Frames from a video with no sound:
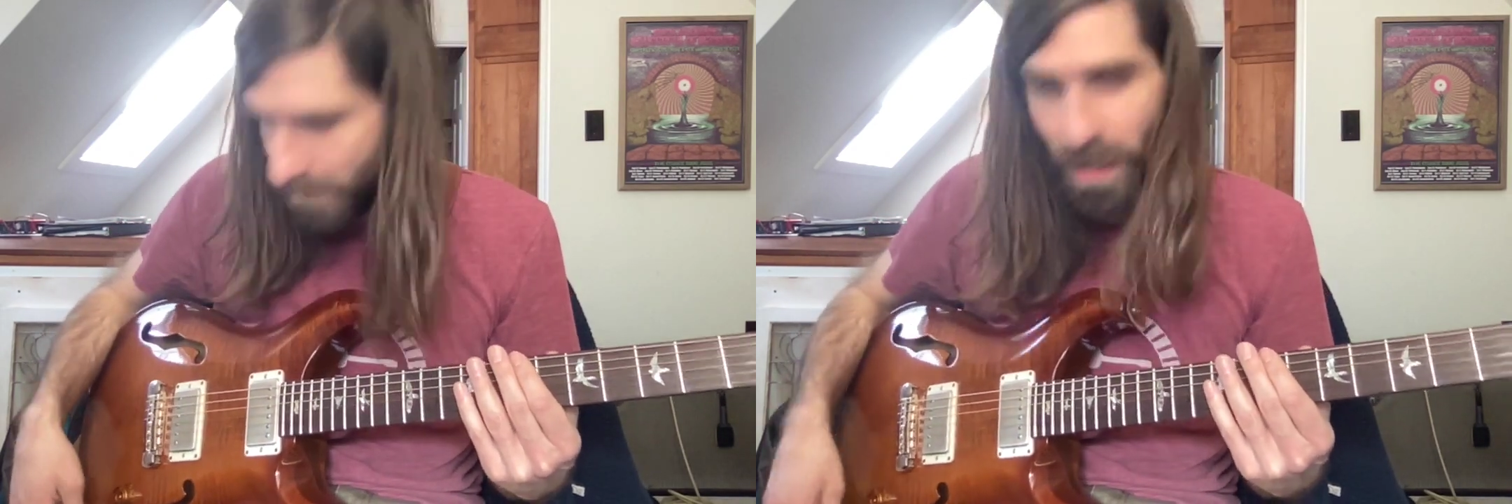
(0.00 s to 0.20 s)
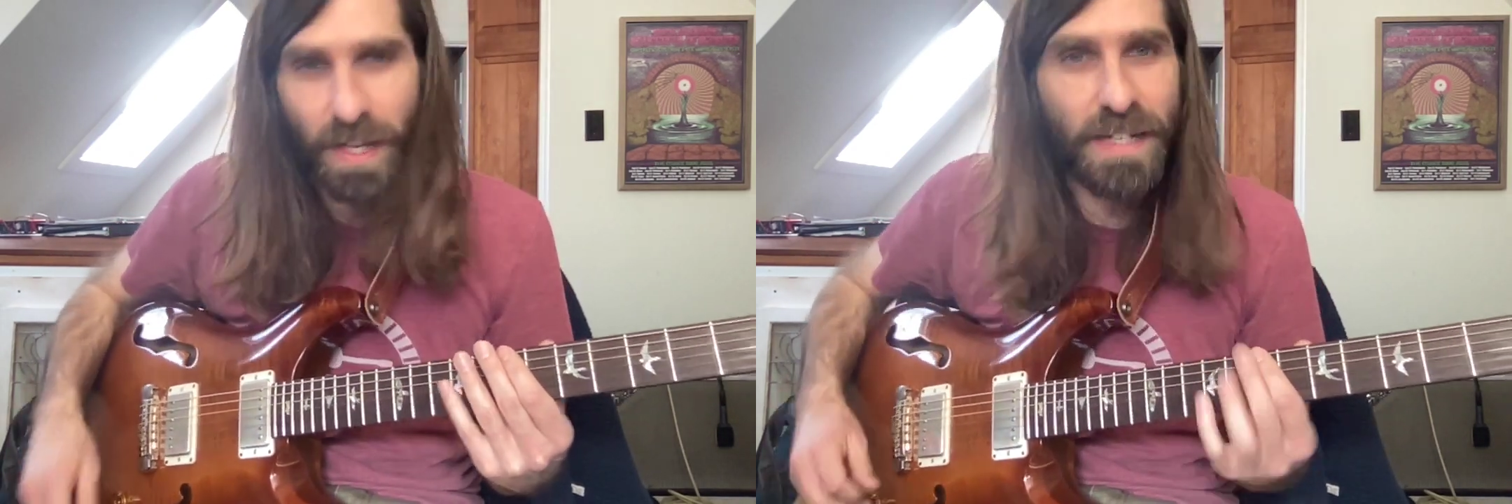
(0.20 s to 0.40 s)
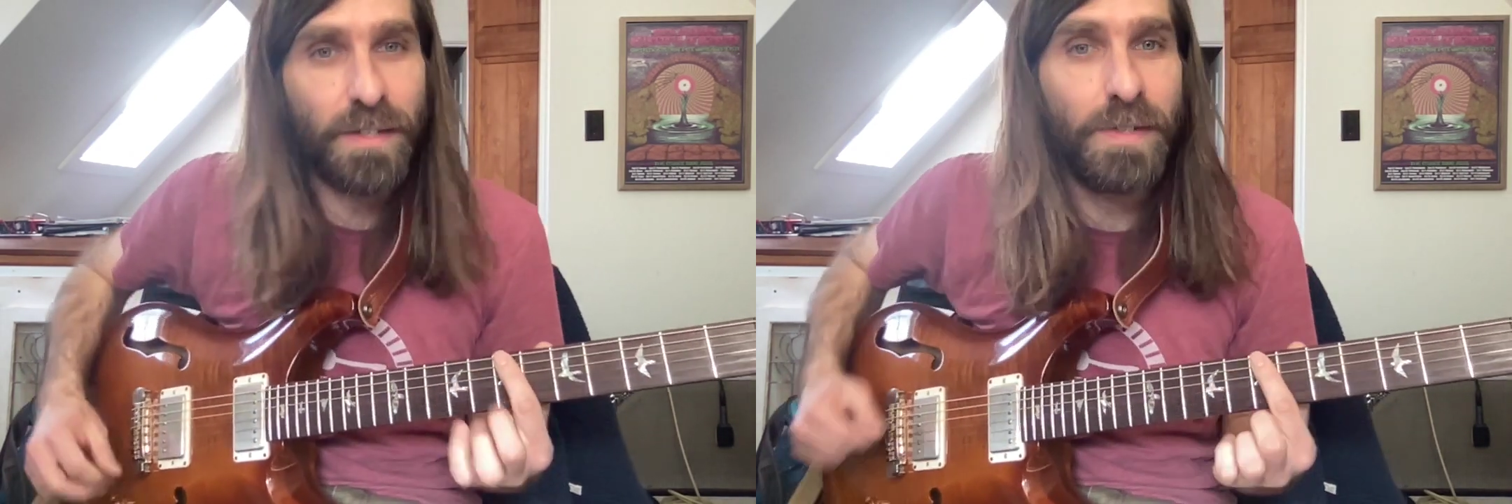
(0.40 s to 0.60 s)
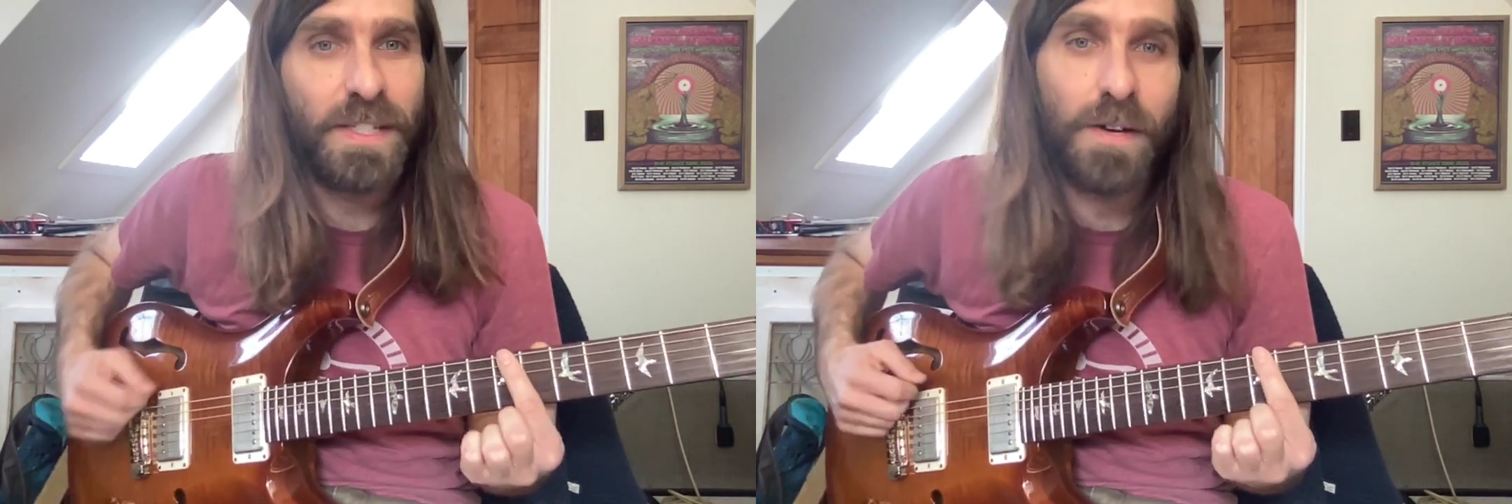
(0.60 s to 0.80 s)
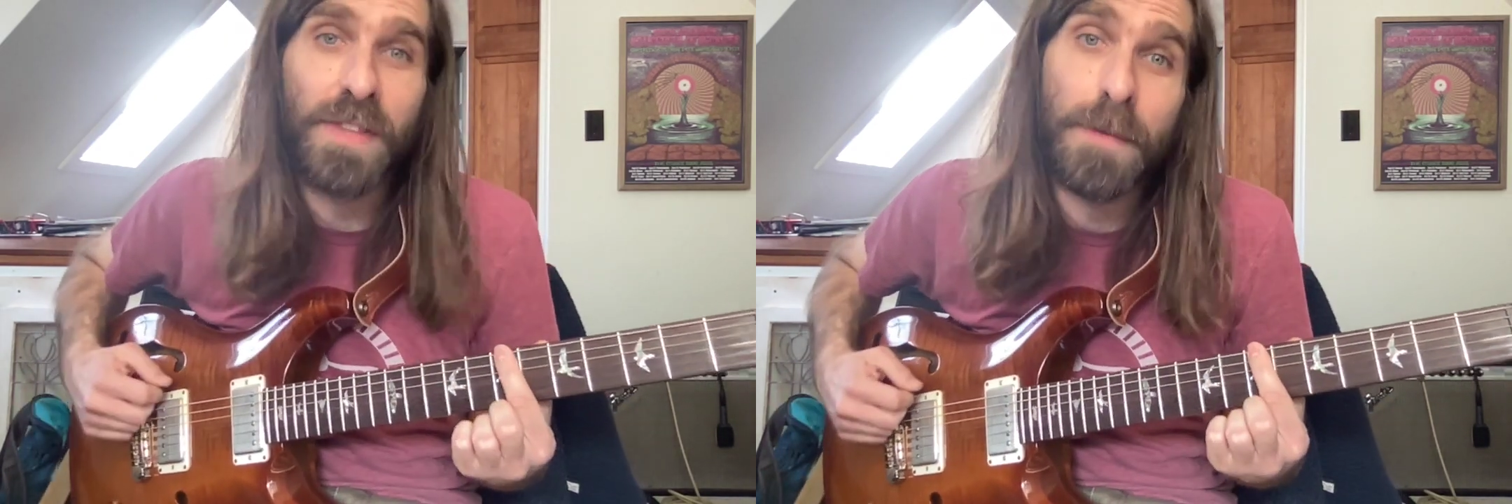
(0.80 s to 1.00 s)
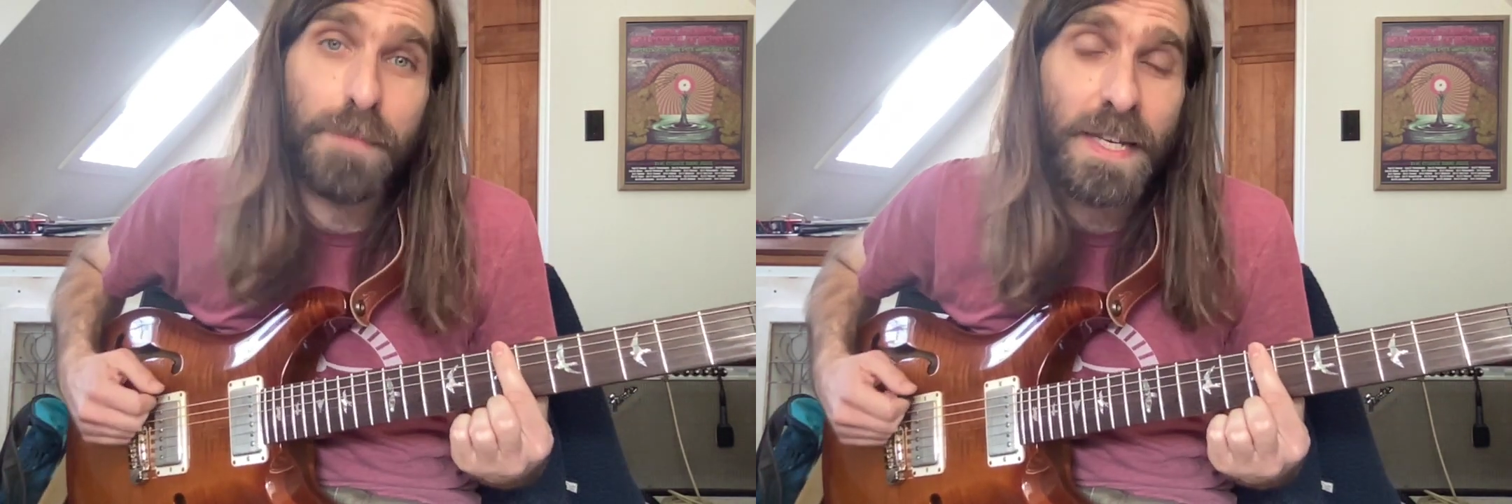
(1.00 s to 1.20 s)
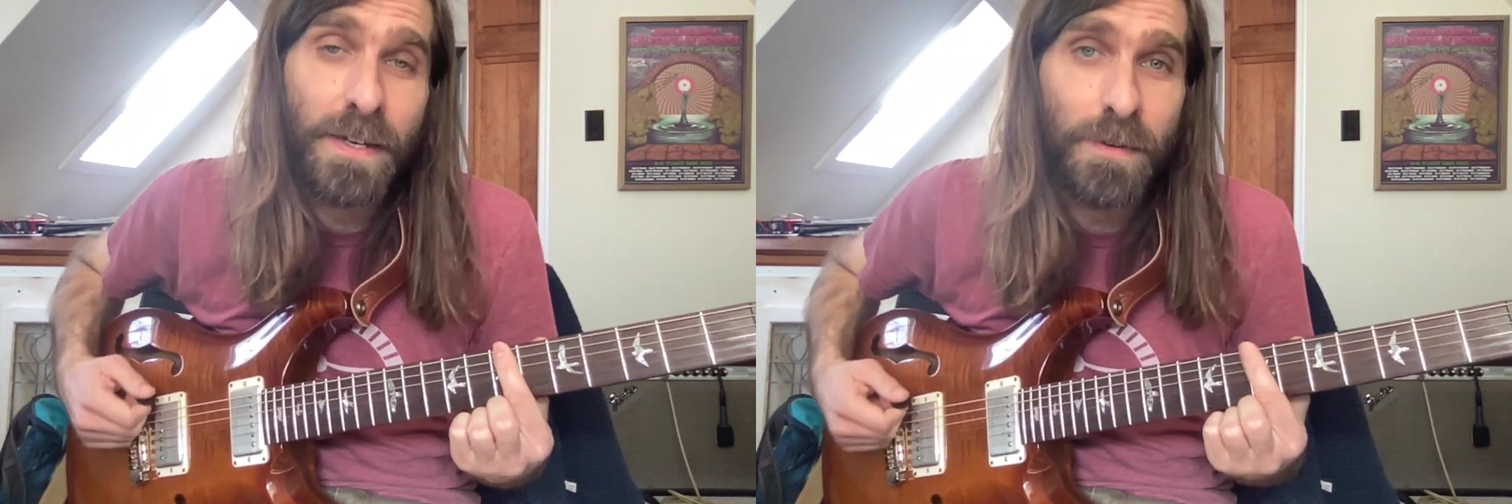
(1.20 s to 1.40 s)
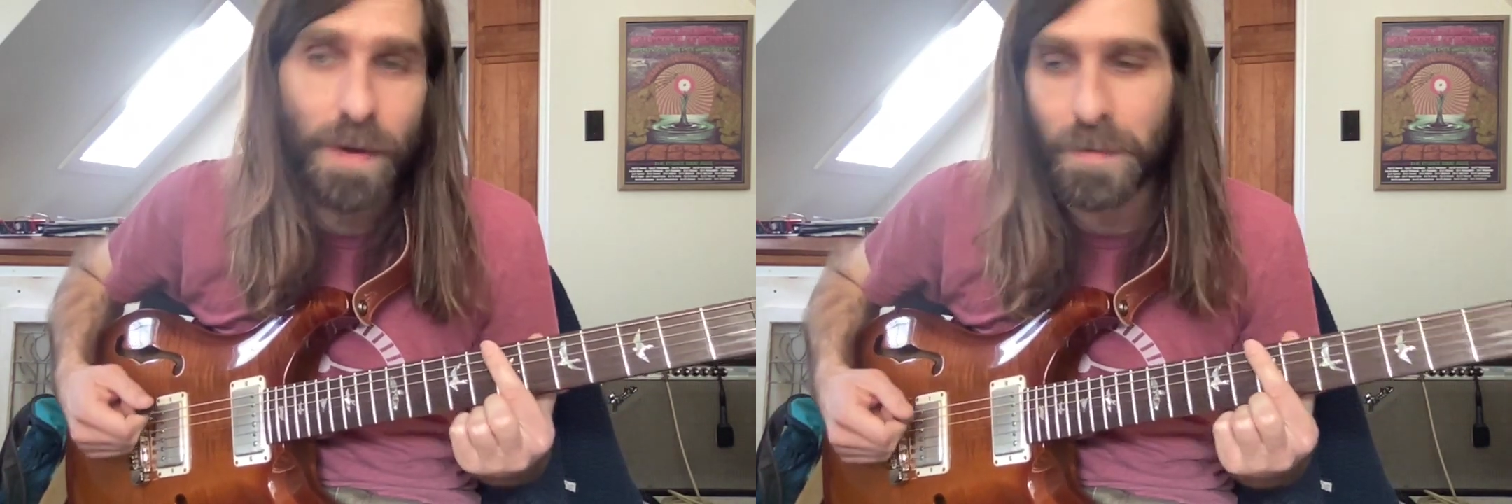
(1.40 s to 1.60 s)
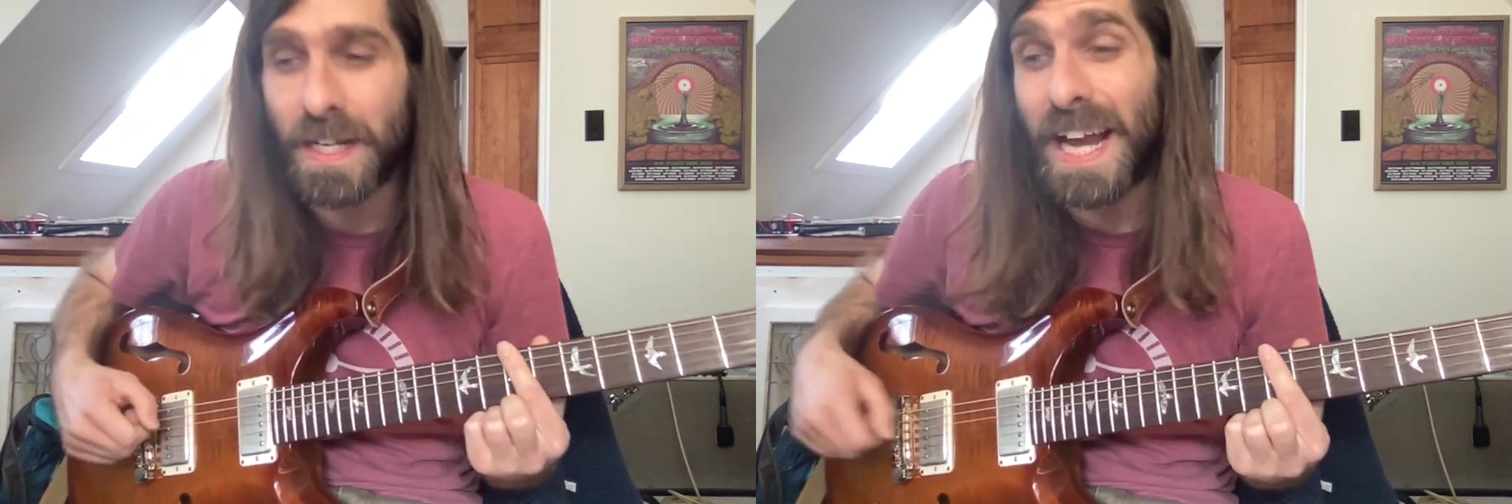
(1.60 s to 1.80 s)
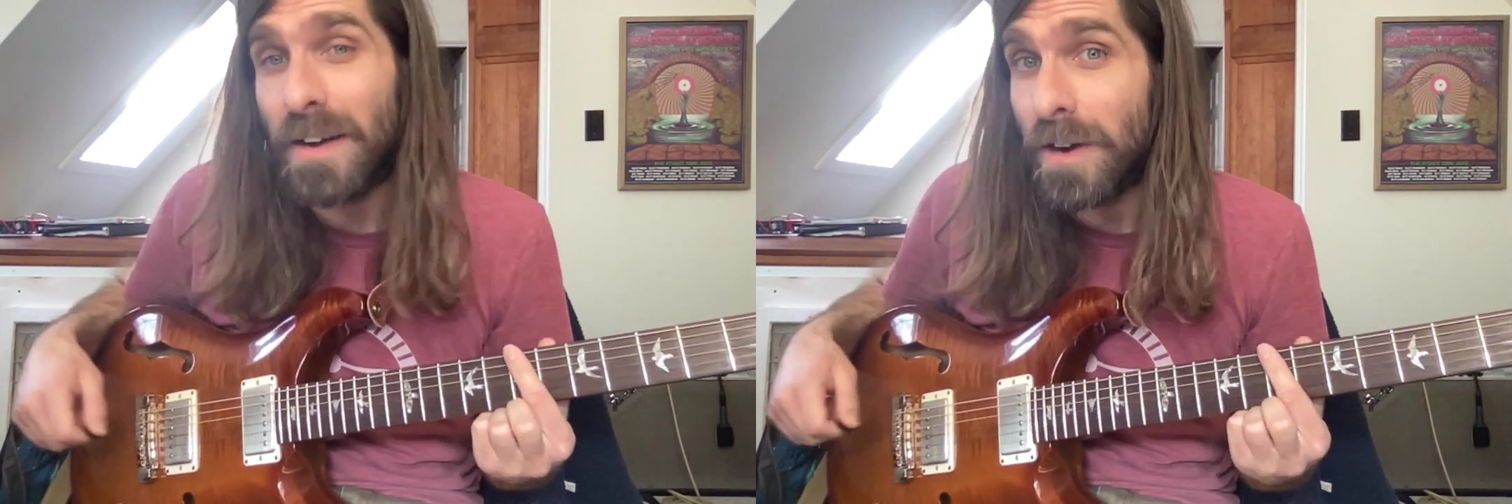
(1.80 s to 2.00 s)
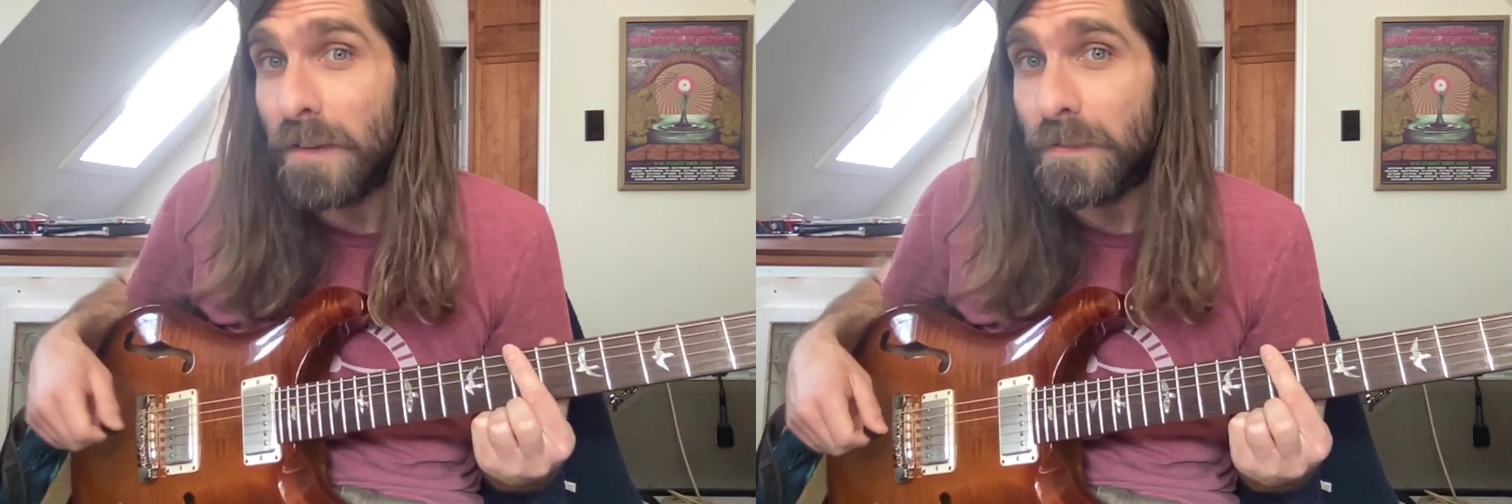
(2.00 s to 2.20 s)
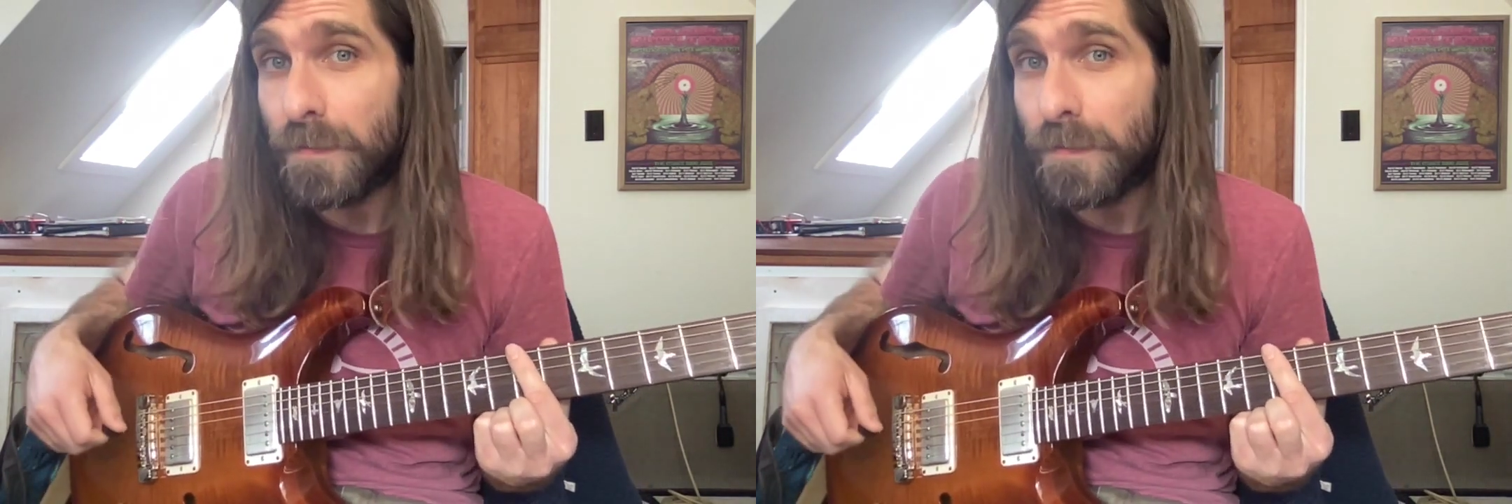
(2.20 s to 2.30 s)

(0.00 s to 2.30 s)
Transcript: Okay, so we start with that B note. I'm going to count it off in